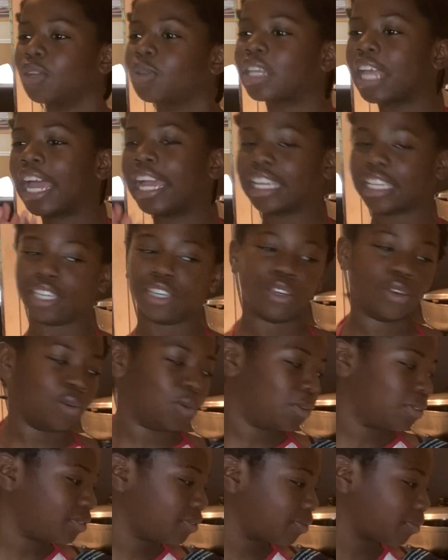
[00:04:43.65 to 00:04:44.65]
thank you.
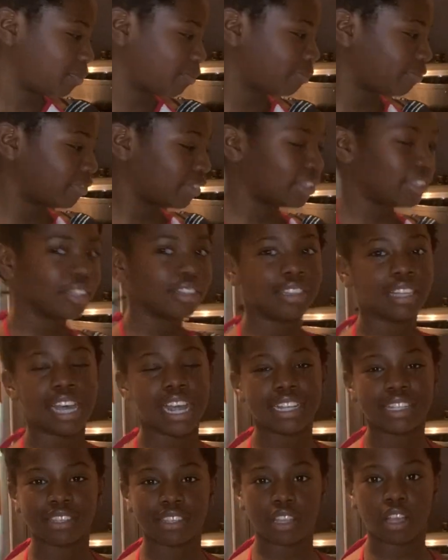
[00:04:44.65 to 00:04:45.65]
Let's
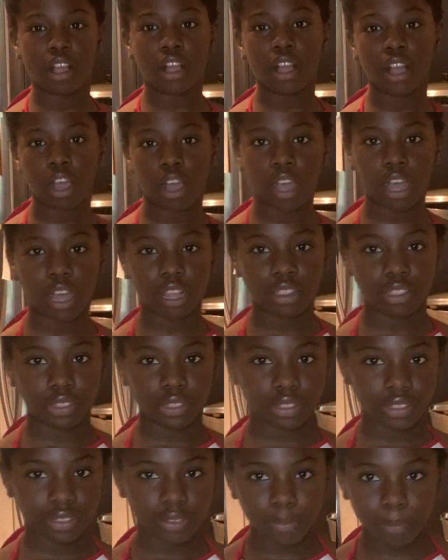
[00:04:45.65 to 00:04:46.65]

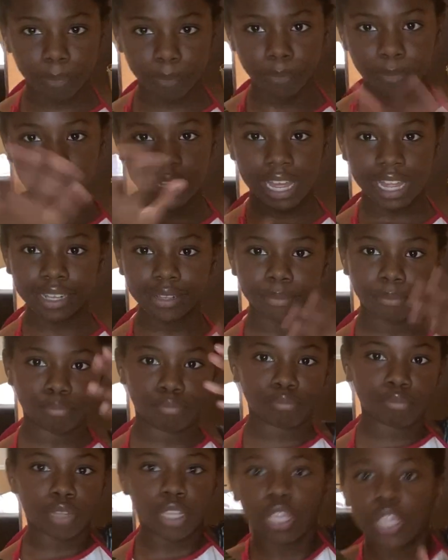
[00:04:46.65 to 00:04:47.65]
get
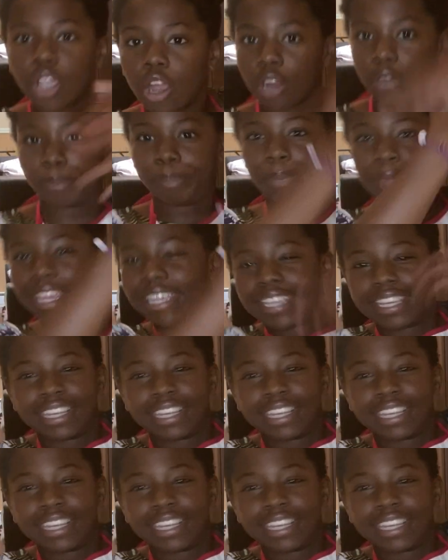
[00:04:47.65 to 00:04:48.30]
our baking